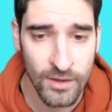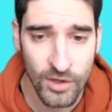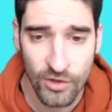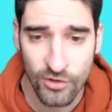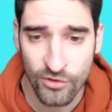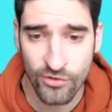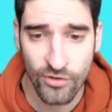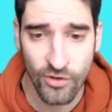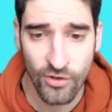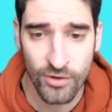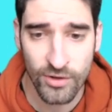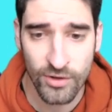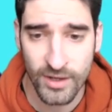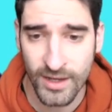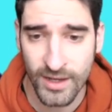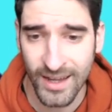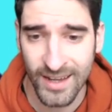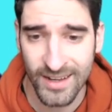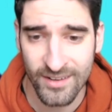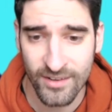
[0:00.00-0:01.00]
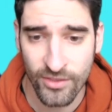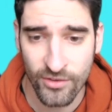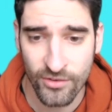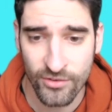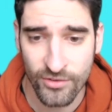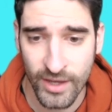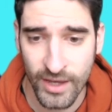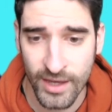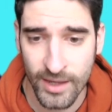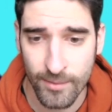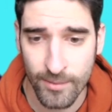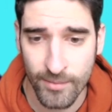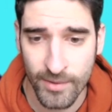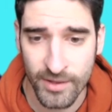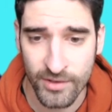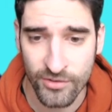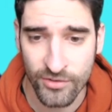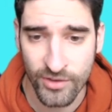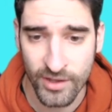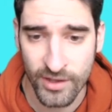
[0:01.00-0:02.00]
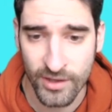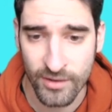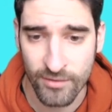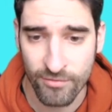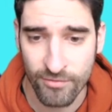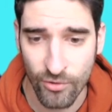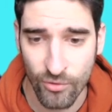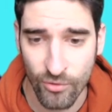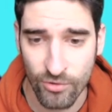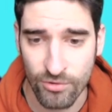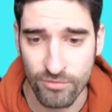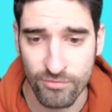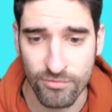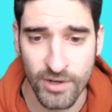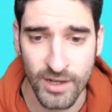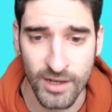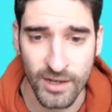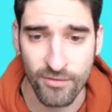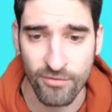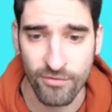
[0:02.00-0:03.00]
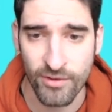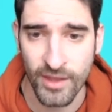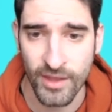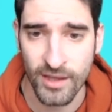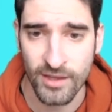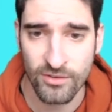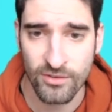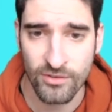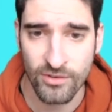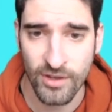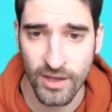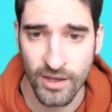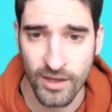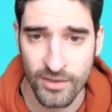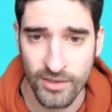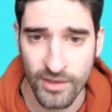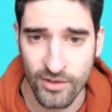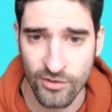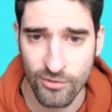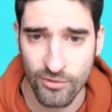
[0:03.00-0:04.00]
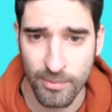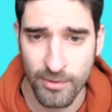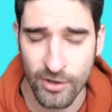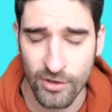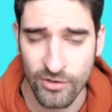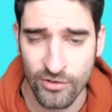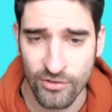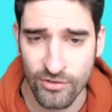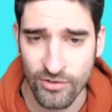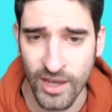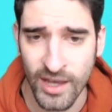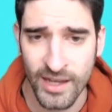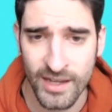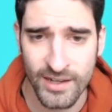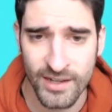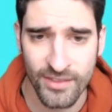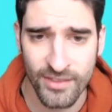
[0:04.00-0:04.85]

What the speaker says: Son, kind of the same. He's the fulcrum really for that Spurs side.